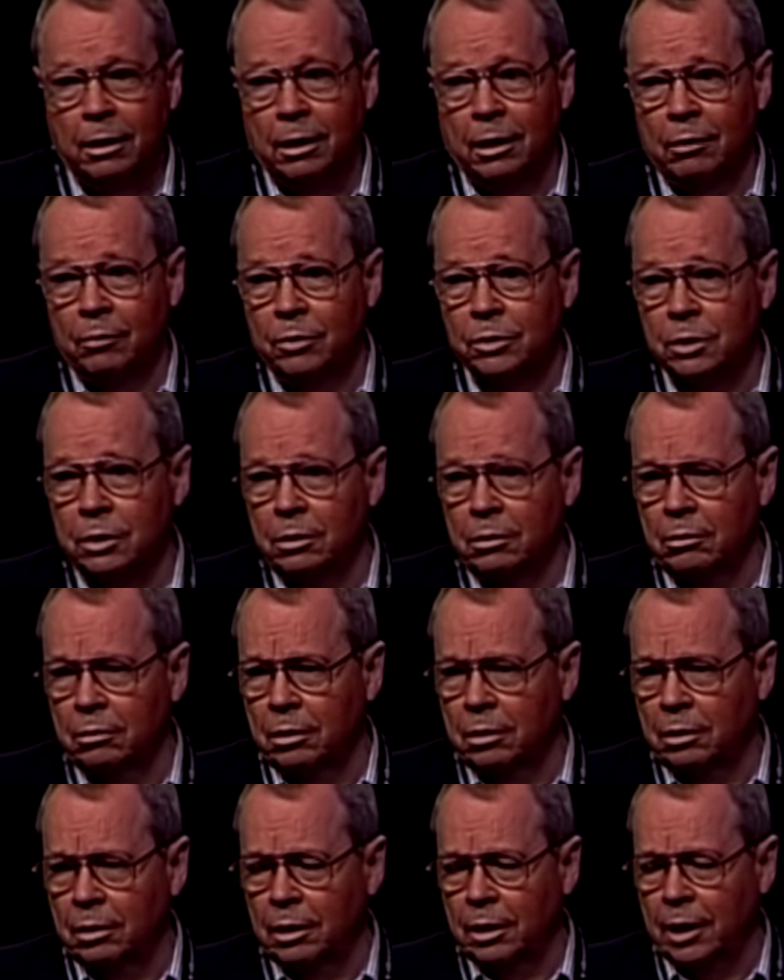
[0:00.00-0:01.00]
It was an,
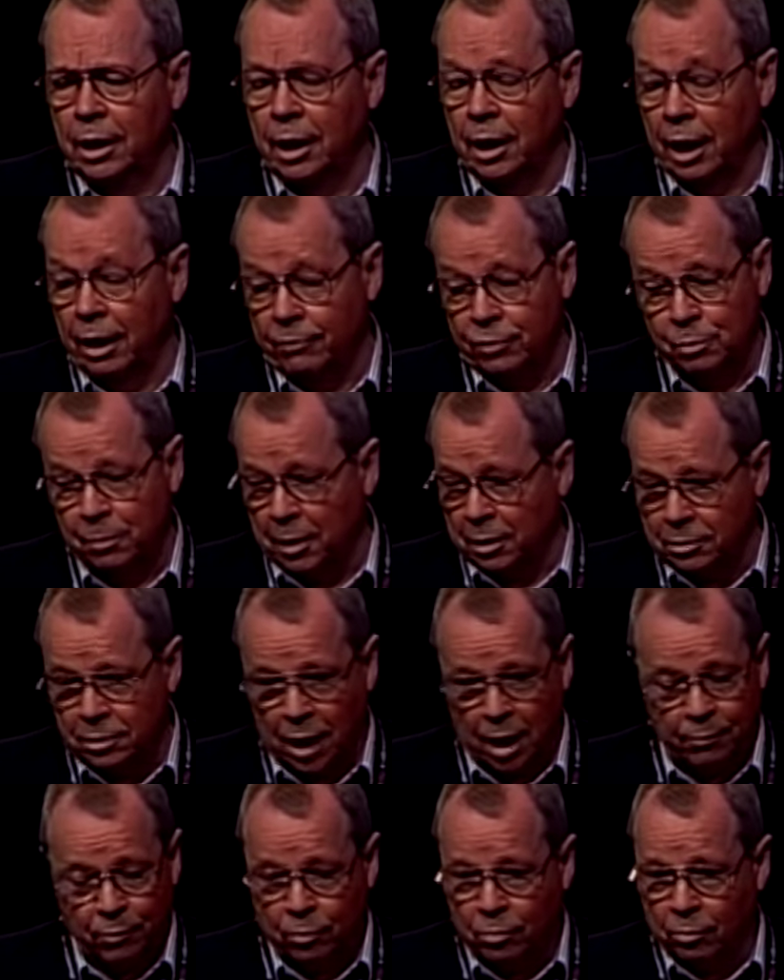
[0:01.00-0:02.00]
and I have spent
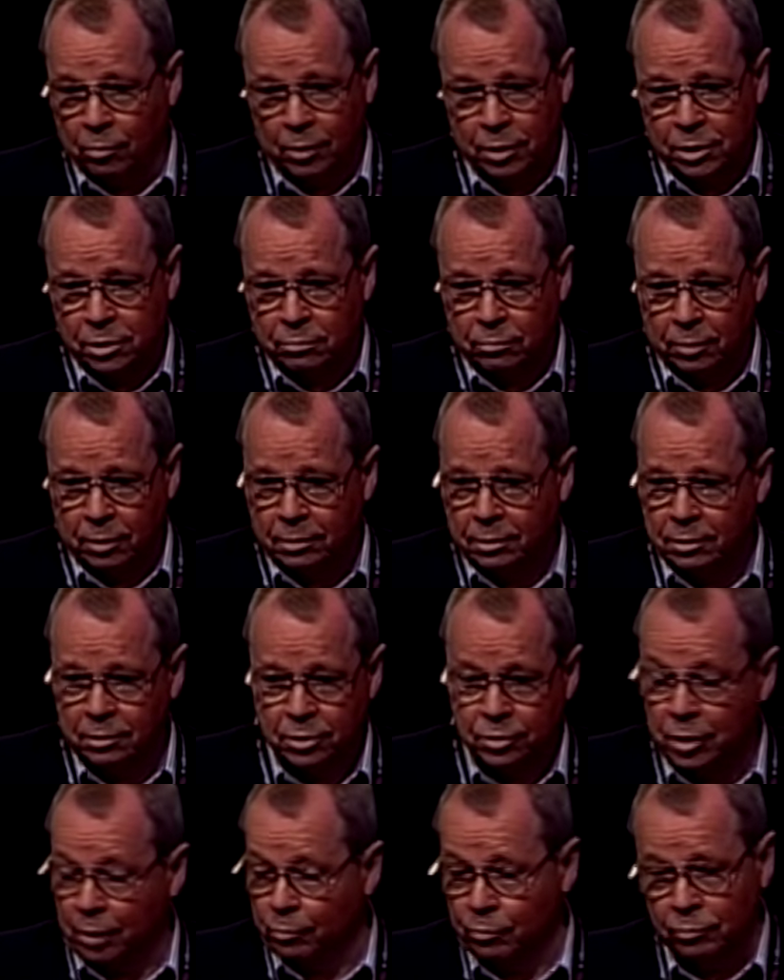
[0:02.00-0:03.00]
time, of course, with
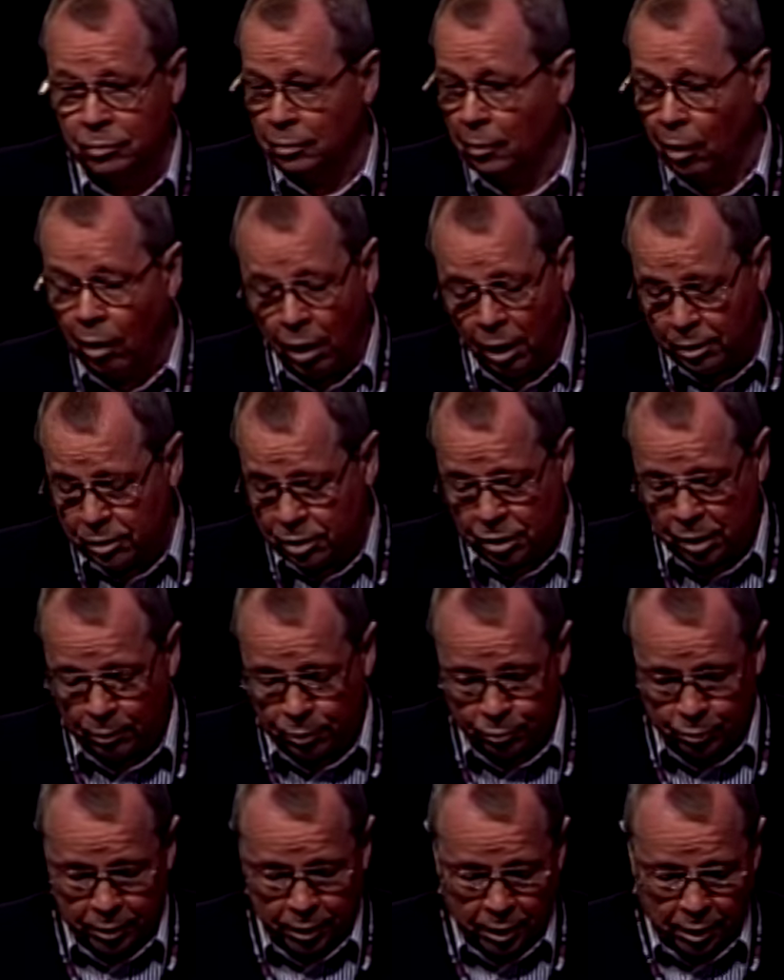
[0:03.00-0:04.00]
some on some
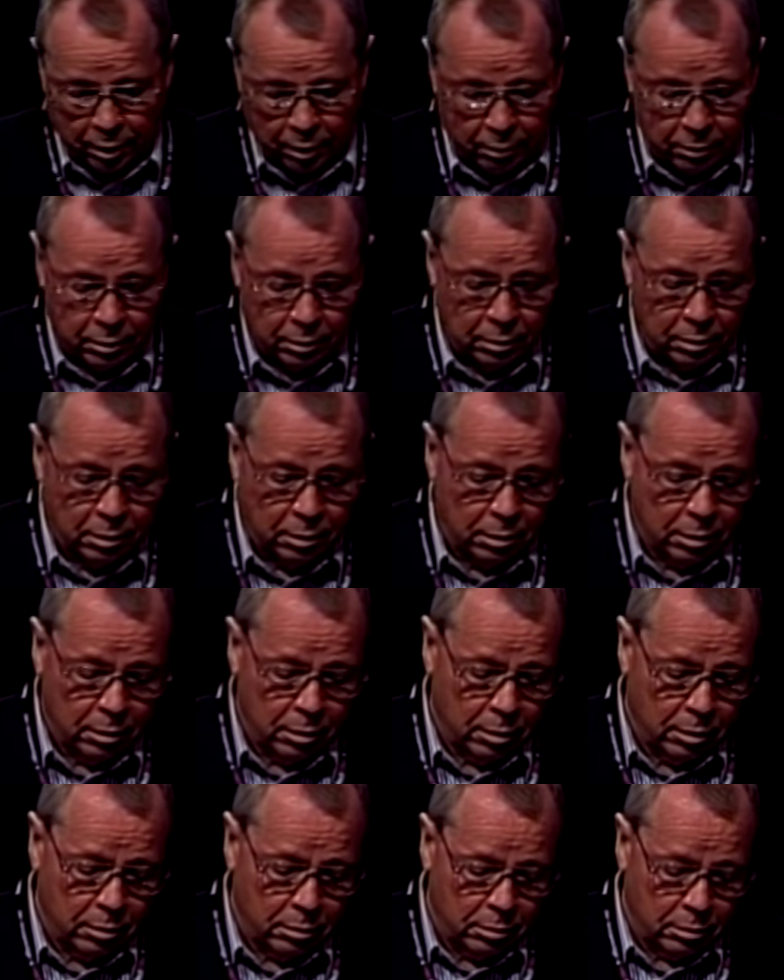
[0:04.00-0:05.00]
three hundred
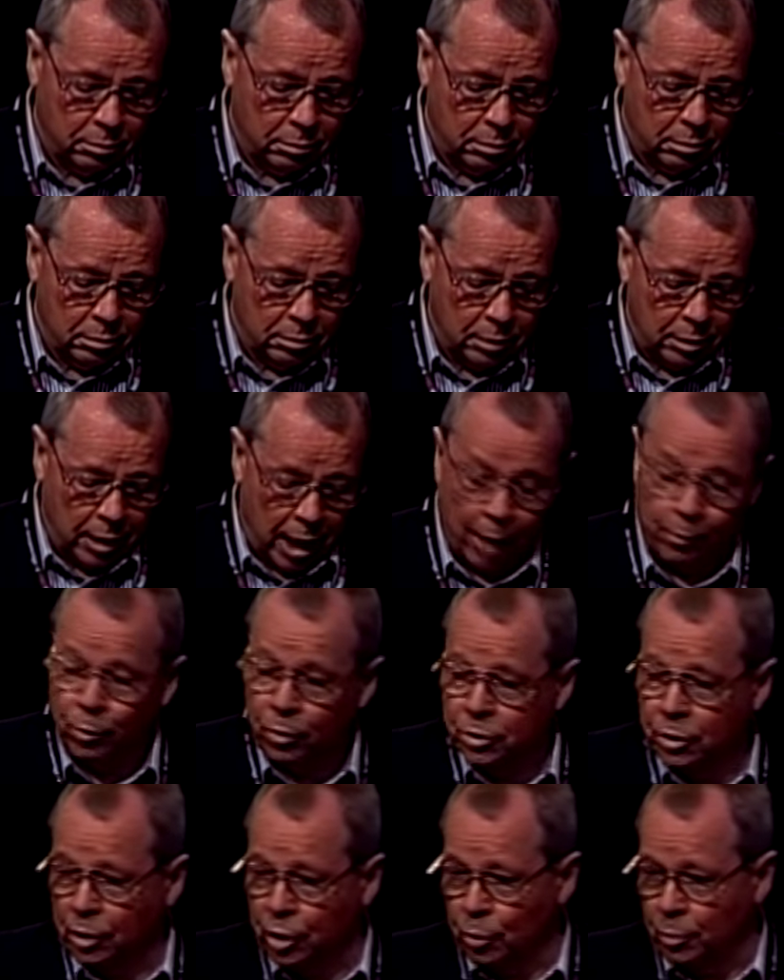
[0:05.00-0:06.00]

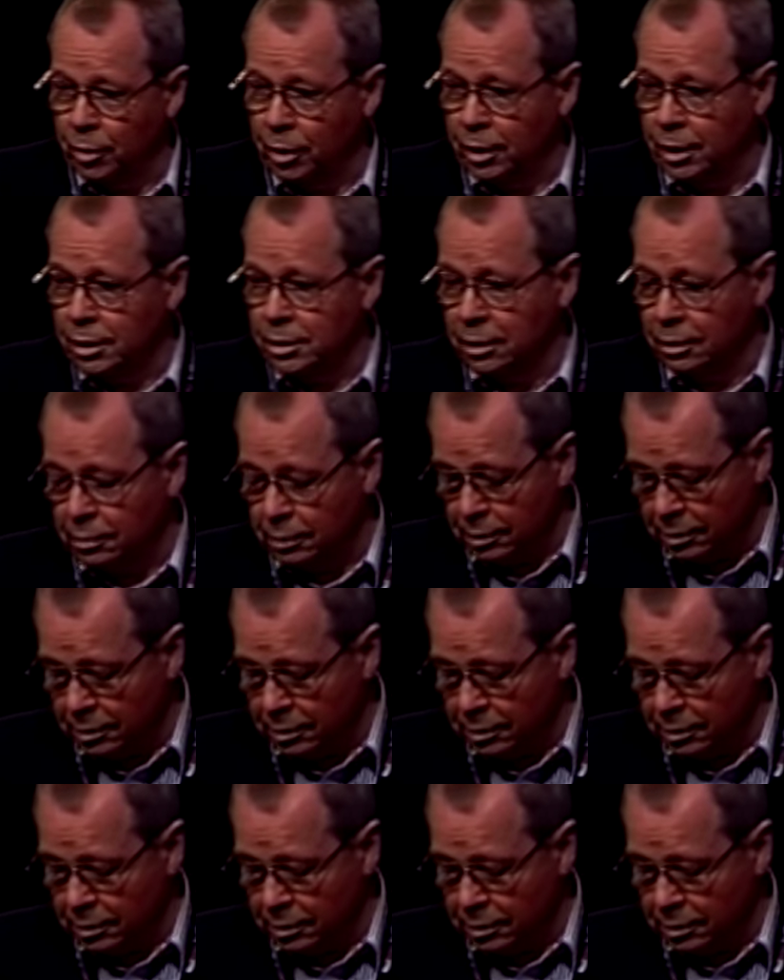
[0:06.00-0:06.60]
Aboriginal communities in,